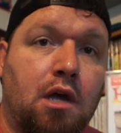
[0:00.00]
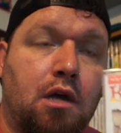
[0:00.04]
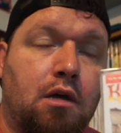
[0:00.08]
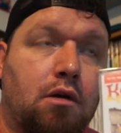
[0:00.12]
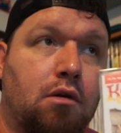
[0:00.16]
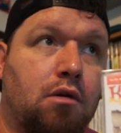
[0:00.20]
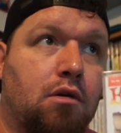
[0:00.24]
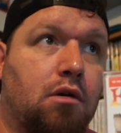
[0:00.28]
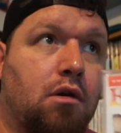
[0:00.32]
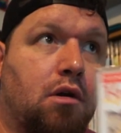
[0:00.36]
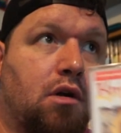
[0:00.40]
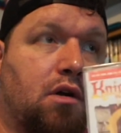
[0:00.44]

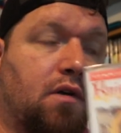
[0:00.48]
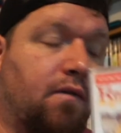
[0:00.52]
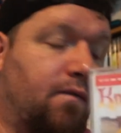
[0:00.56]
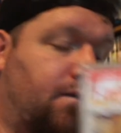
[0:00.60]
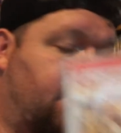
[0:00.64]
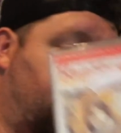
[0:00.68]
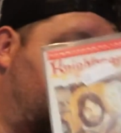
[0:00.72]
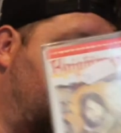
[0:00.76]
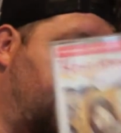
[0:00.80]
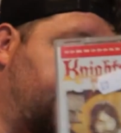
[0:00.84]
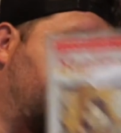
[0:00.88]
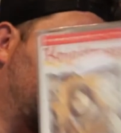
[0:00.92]
Looked like a
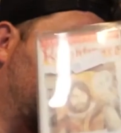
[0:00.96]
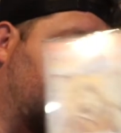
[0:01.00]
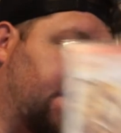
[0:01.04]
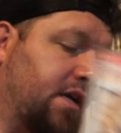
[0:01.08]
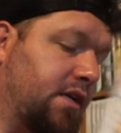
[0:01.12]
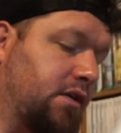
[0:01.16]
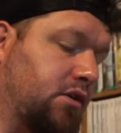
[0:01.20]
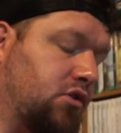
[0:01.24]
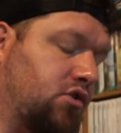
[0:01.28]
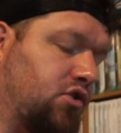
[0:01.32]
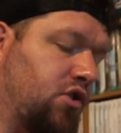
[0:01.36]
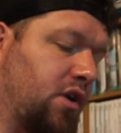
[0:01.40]
very
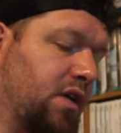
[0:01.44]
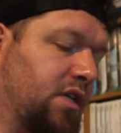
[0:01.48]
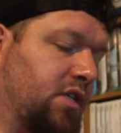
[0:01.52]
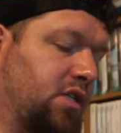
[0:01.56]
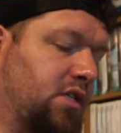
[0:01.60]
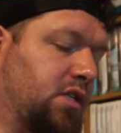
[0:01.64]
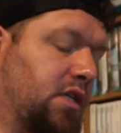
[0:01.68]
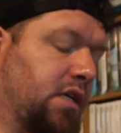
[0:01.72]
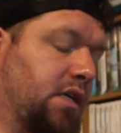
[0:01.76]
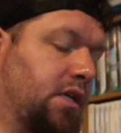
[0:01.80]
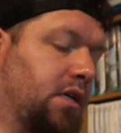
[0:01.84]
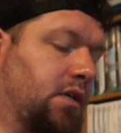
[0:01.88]

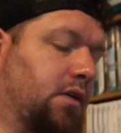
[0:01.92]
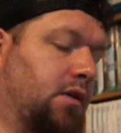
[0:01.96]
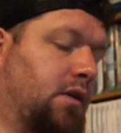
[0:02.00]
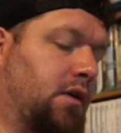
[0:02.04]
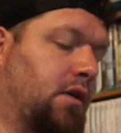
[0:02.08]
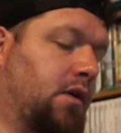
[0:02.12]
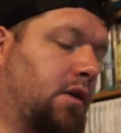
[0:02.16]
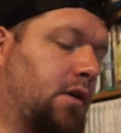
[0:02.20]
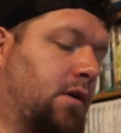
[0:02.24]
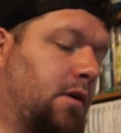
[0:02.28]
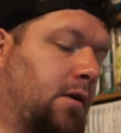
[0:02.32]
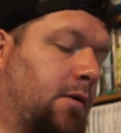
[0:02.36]
interesting
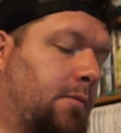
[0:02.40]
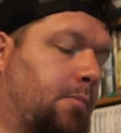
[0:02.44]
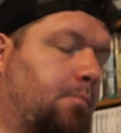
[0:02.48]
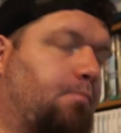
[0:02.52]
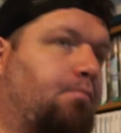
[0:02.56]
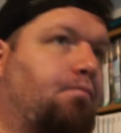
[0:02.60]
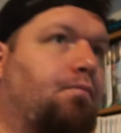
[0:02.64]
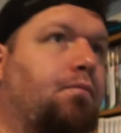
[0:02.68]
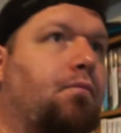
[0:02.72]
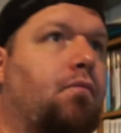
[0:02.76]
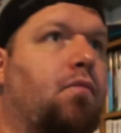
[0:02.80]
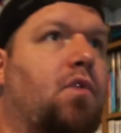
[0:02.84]

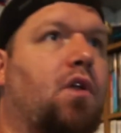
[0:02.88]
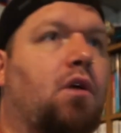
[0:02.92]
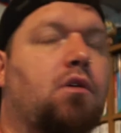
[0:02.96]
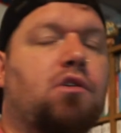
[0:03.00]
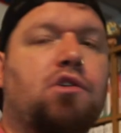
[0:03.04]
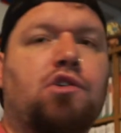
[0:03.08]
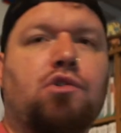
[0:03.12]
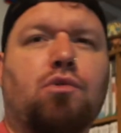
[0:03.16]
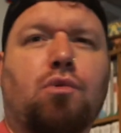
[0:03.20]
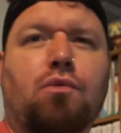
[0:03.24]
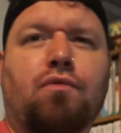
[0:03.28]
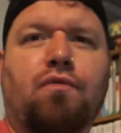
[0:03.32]

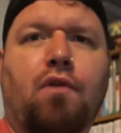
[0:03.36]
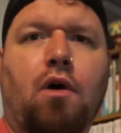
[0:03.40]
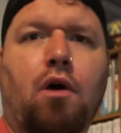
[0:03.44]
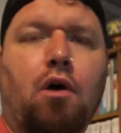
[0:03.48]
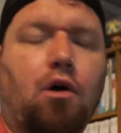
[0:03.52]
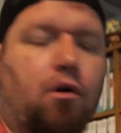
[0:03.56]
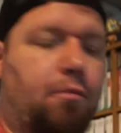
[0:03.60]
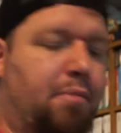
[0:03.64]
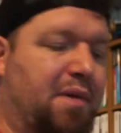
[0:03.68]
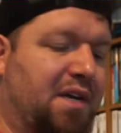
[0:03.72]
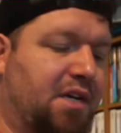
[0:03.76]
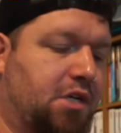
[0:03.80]
sort of
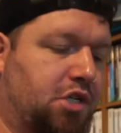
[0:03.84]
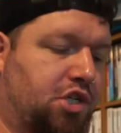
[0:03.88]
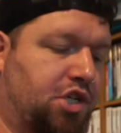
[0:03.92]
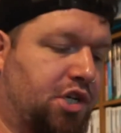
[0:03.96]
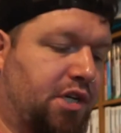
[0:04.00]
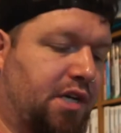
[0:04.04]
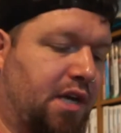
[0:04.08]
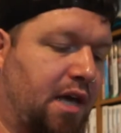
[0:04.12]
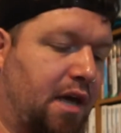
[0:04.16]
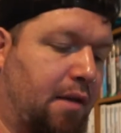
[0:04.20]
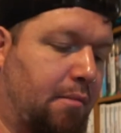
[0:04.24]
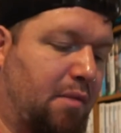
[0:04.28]

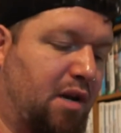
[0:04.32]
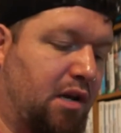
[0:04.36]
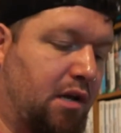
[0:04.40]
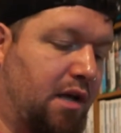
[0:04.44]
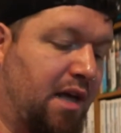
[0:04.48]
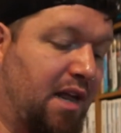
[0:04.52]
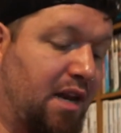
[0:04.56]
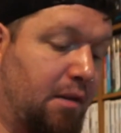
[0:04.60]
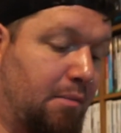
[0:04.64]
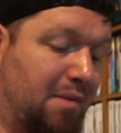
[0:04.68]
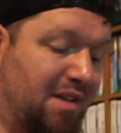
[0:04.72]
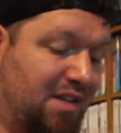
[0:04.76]
RPG
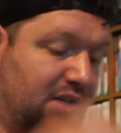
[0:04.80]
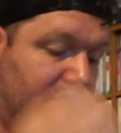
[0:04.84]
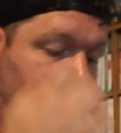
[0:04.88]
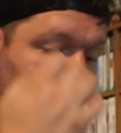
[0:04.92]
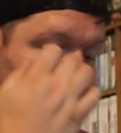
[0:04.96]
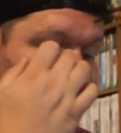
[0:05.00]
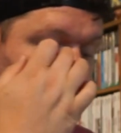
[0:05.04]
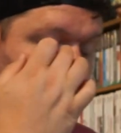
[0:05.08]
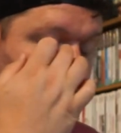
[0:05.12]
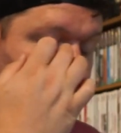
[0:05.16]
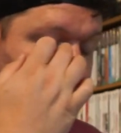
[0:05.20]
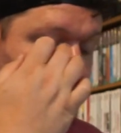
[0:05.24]
element
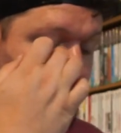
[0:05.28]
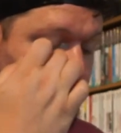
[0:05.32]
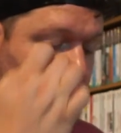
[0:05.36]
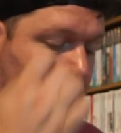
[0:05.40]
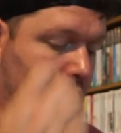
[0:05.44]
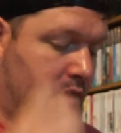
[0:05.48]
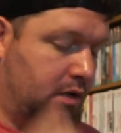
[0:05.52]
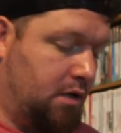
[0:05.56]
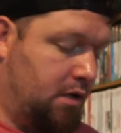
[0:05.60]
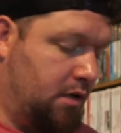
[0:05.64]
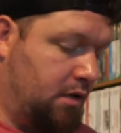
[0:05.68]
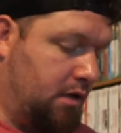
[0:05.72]
game,
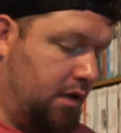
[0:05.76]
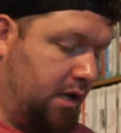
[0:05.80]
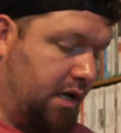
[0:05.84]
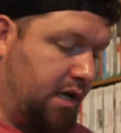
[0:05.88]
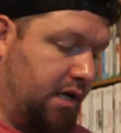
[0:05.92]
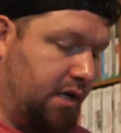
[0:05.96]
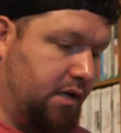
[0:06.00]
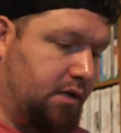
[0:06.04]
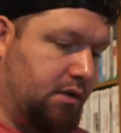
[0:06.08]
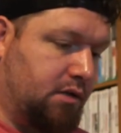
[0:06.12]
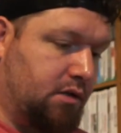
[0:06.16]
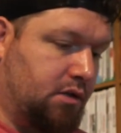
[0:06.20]

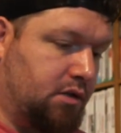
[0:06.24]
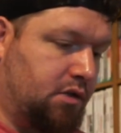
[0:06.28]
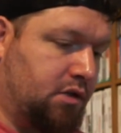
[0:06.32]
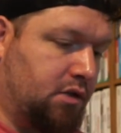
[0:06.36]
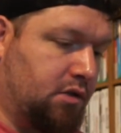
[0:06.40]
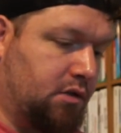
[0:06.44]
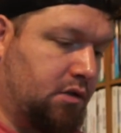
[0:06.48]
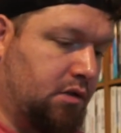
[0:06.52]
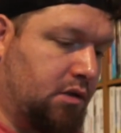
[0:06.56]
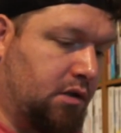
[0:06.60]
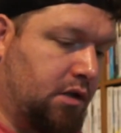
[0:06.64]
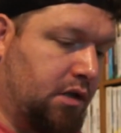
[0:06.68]
and
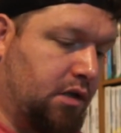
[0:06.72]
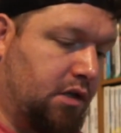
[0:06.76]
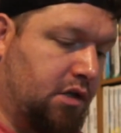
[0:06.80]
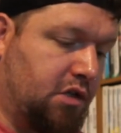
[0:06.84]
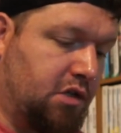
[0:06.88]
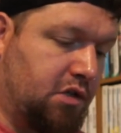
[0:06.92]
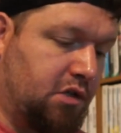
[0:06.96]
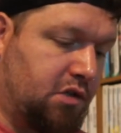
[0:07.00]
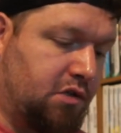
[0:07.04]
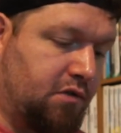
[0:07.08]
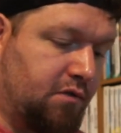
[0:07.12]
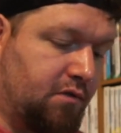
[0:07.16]
it
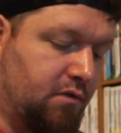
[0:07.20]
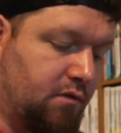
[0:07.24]
is